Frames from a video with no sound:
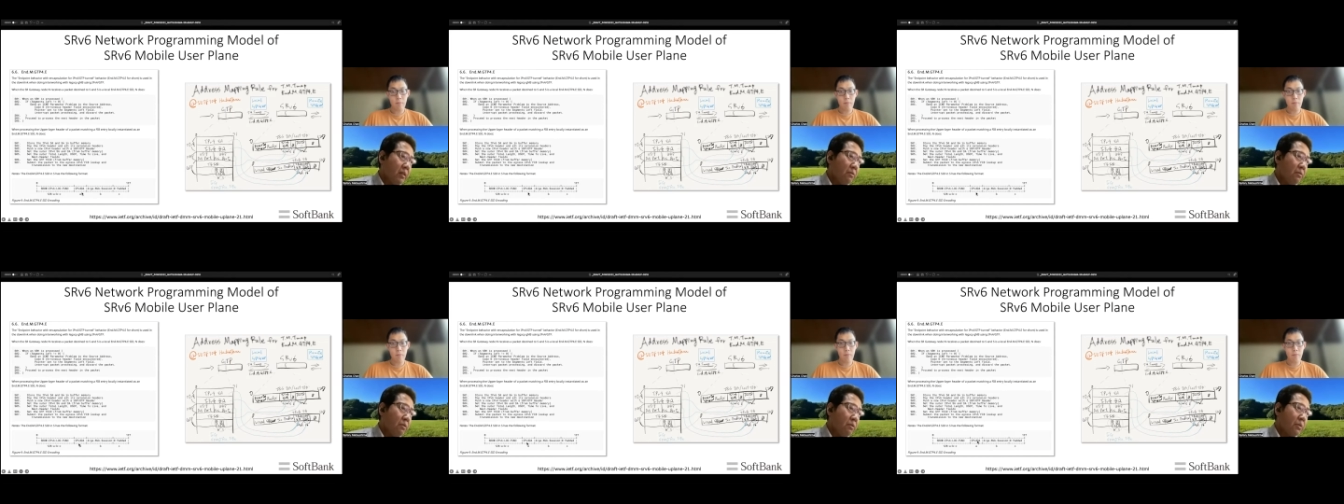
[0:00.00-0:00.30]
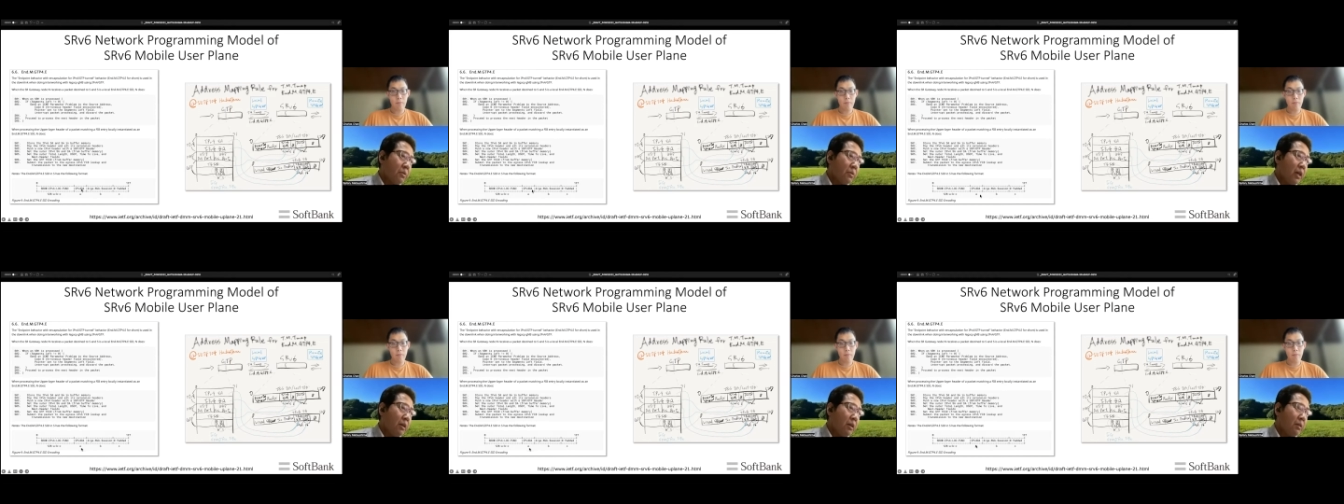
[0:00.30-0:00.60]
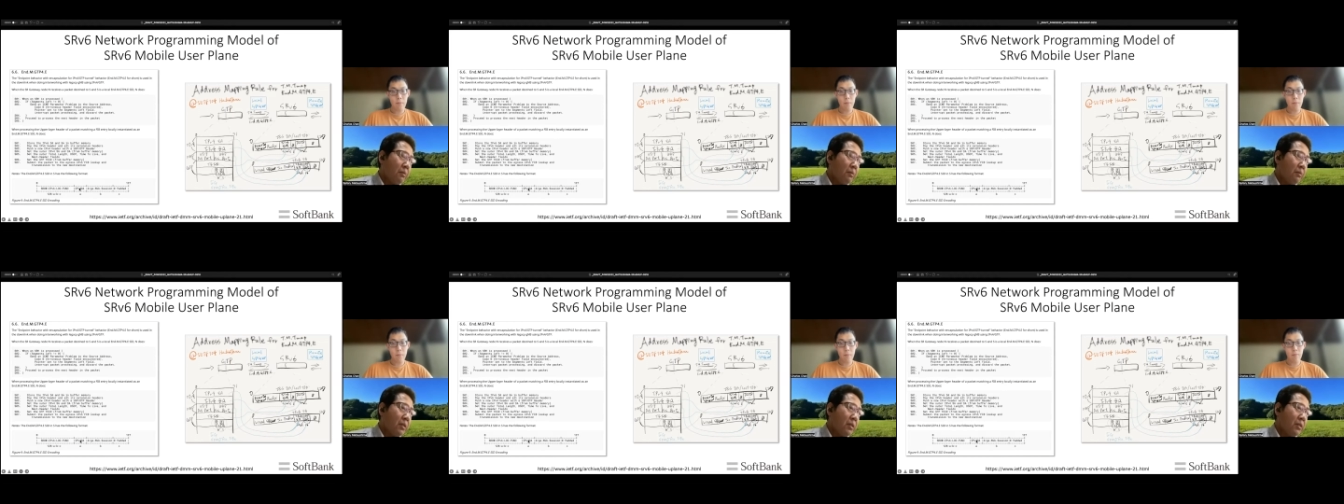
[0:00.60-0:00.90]
from the
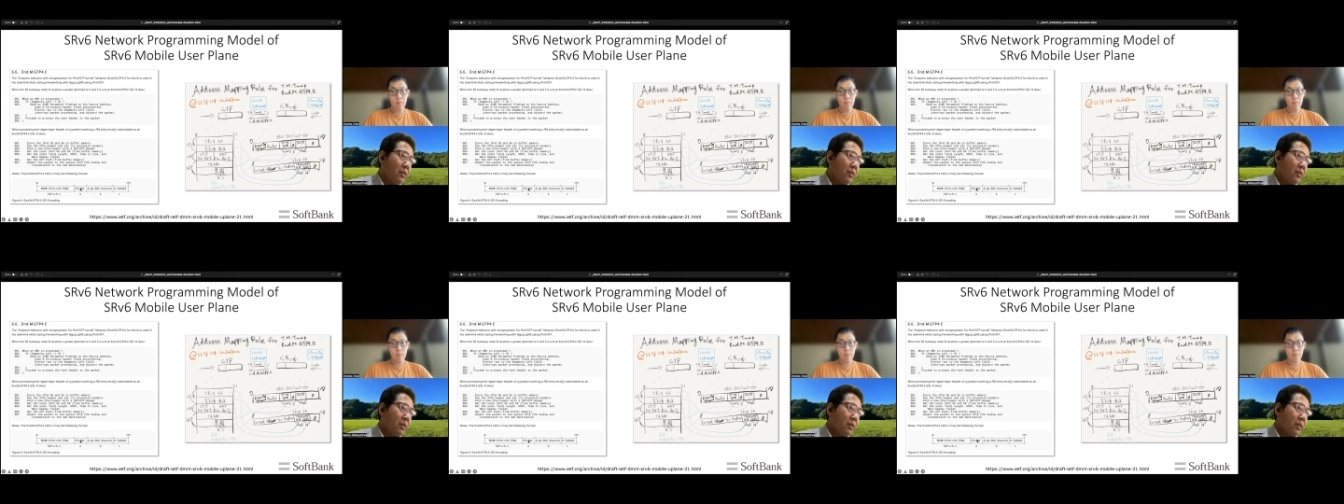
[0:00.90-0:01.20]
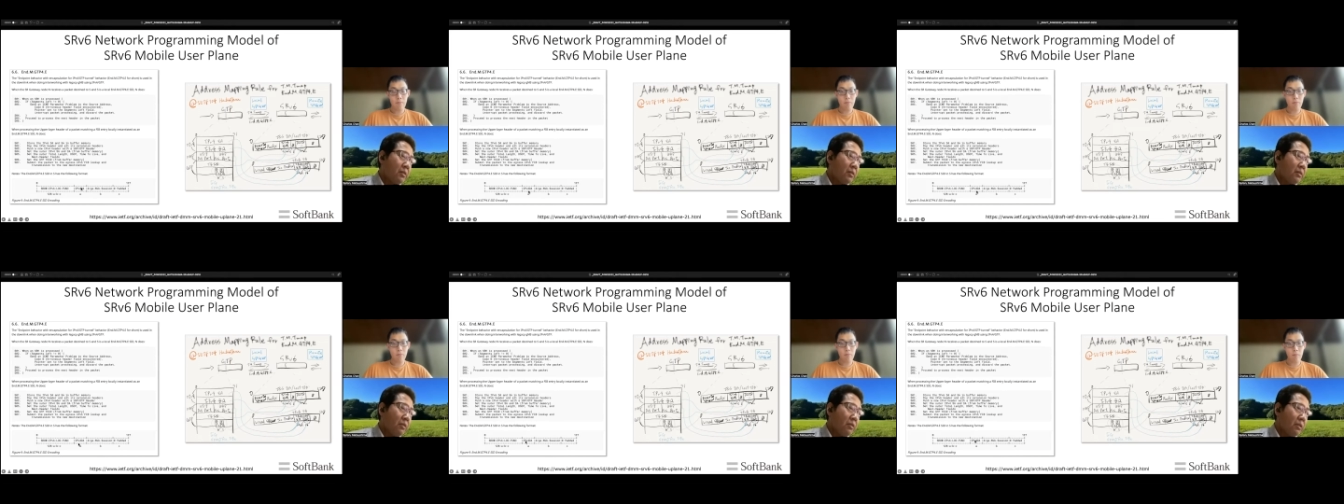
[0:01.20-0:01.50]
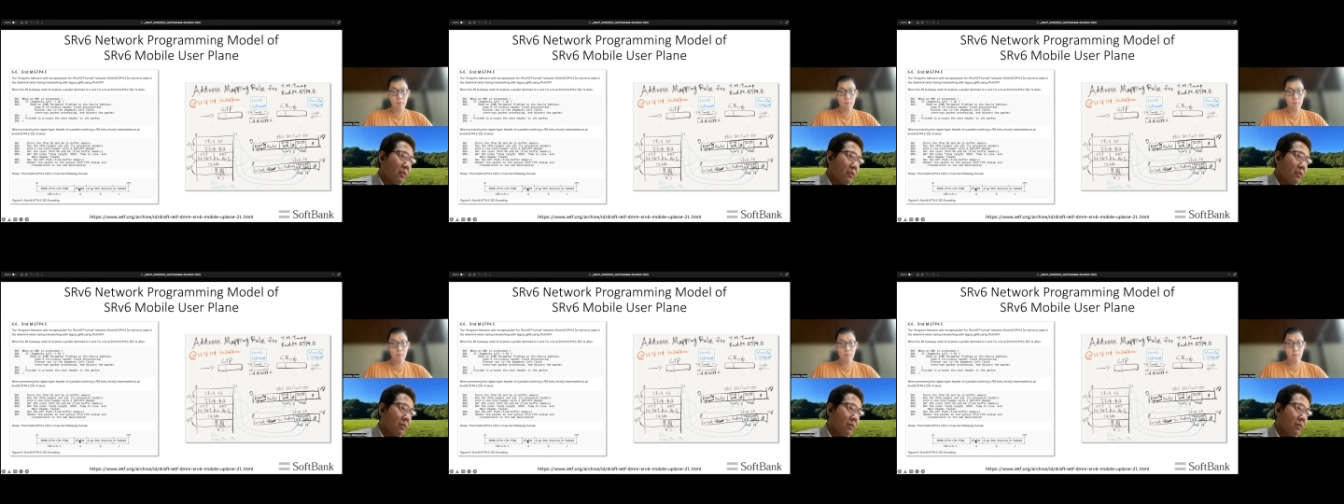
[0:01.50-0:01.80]
IPv6
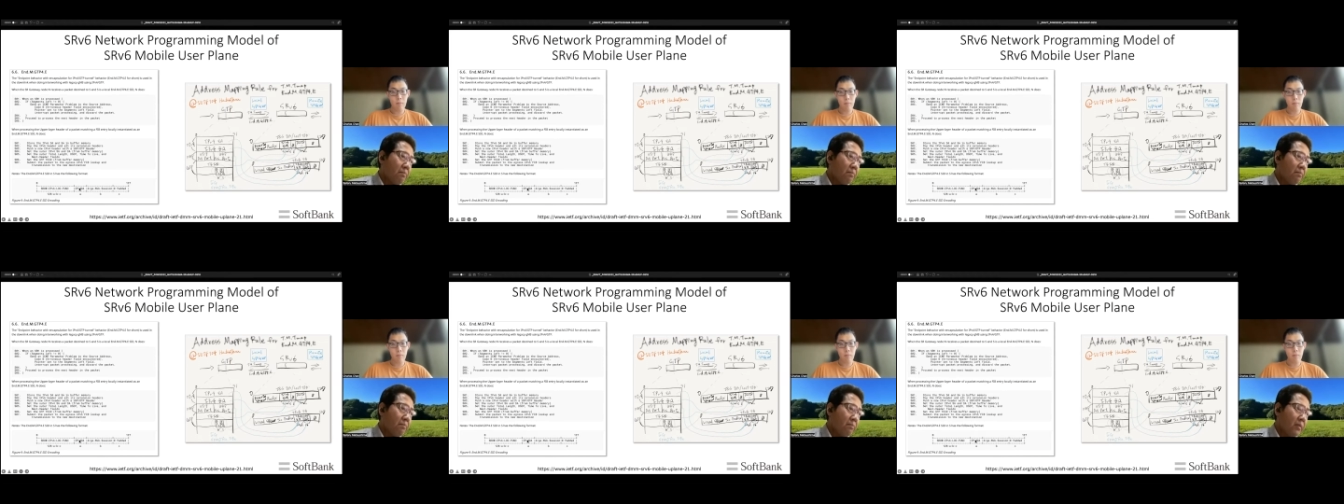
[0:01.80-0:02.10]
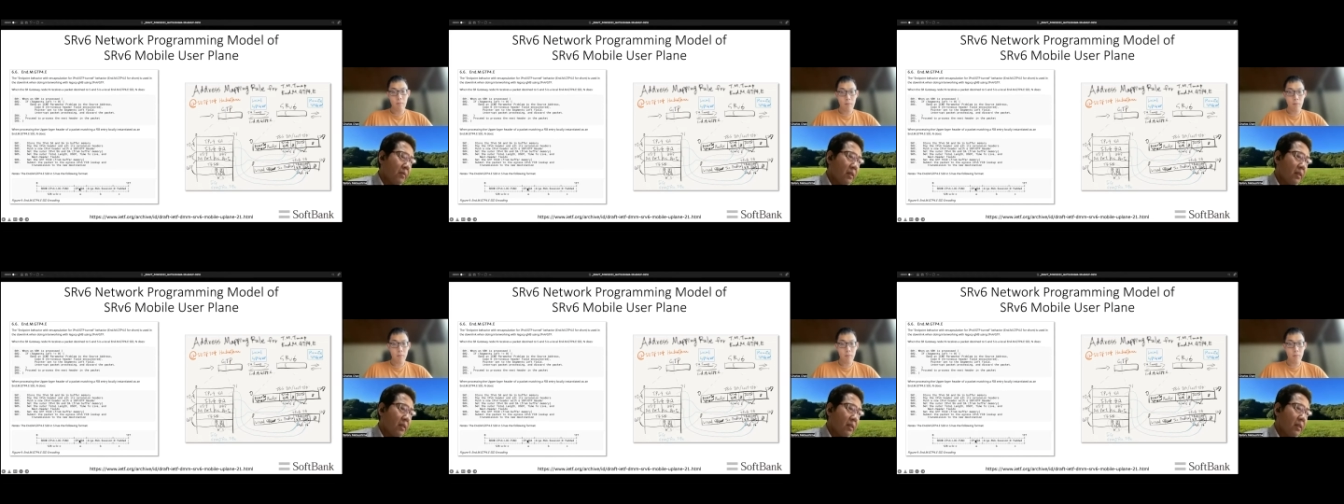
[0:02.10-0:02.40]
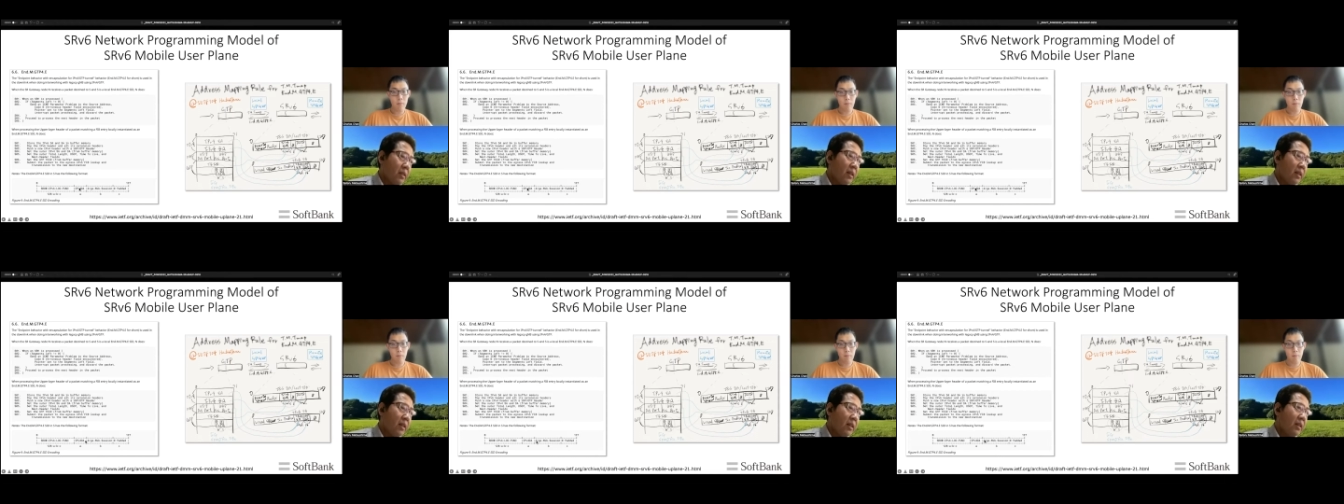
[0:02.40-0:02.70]
address,
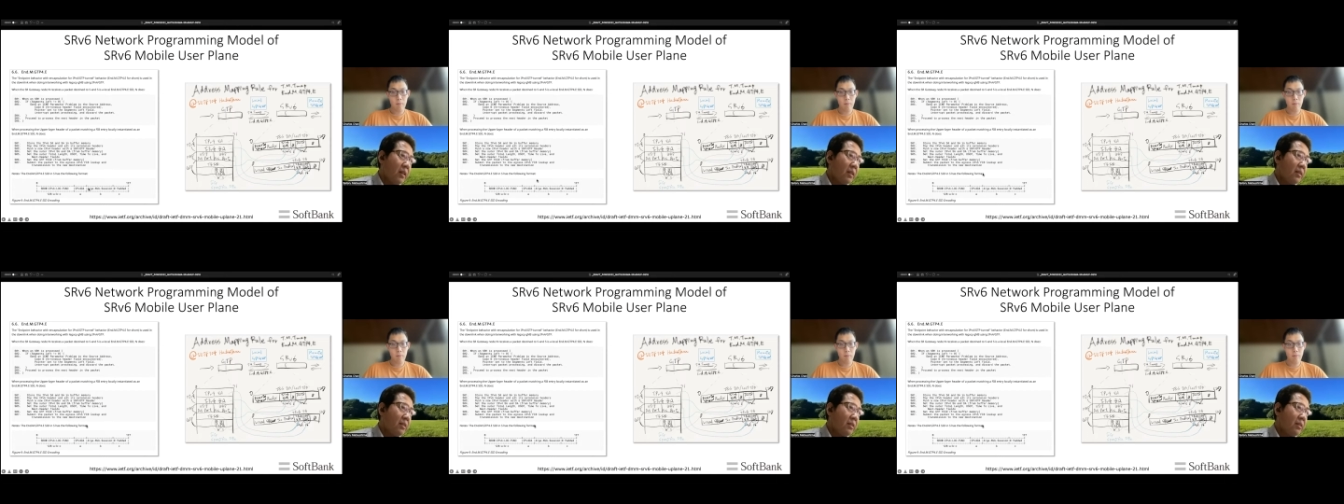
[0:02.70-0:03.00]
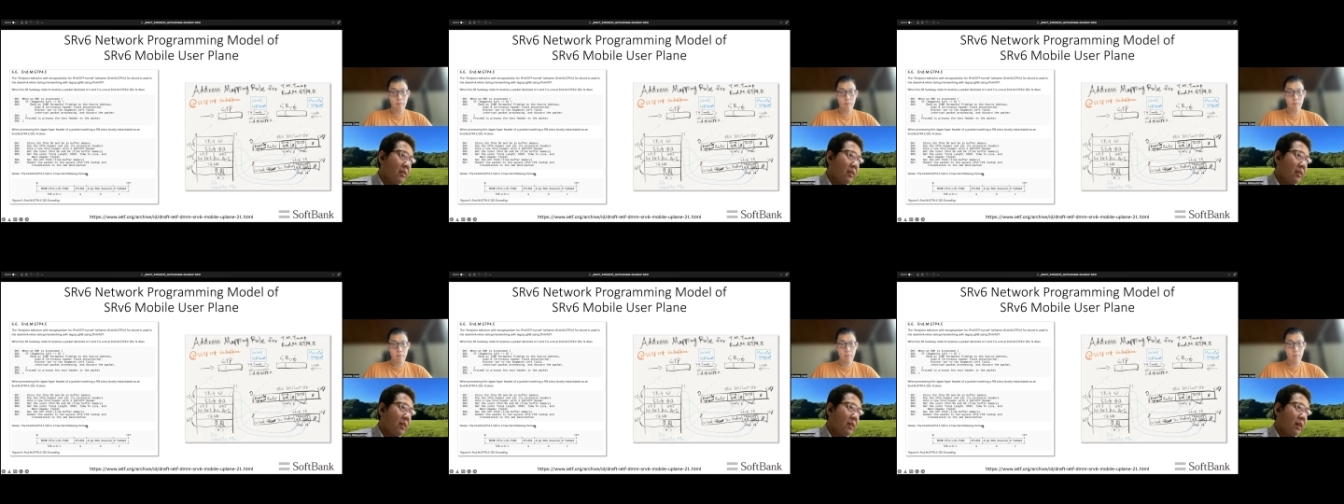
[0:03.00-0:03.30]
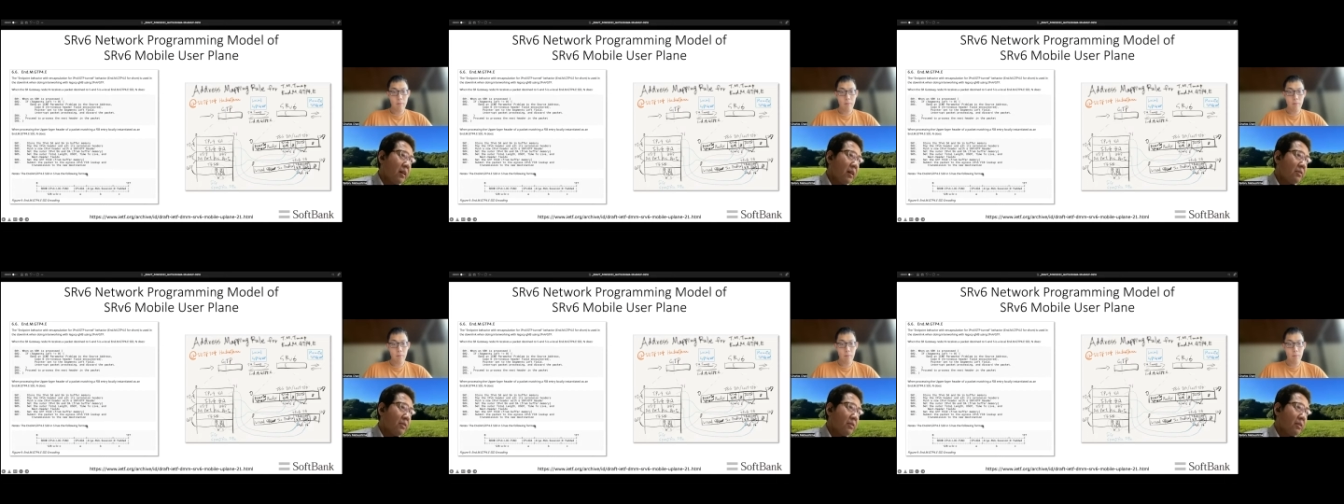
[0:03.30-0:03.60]
and the
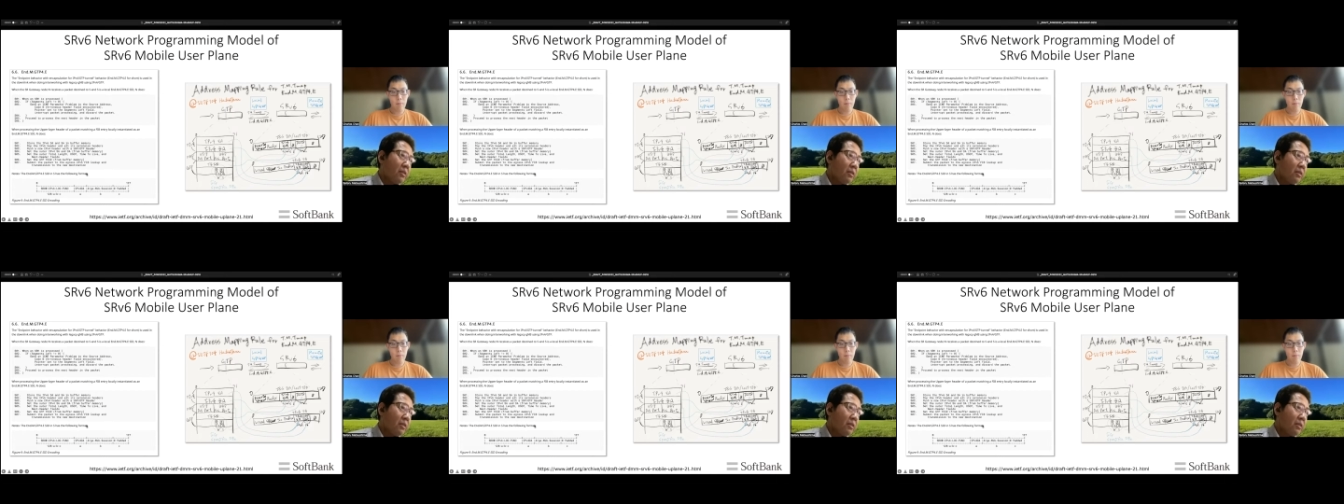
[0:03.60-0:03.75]
other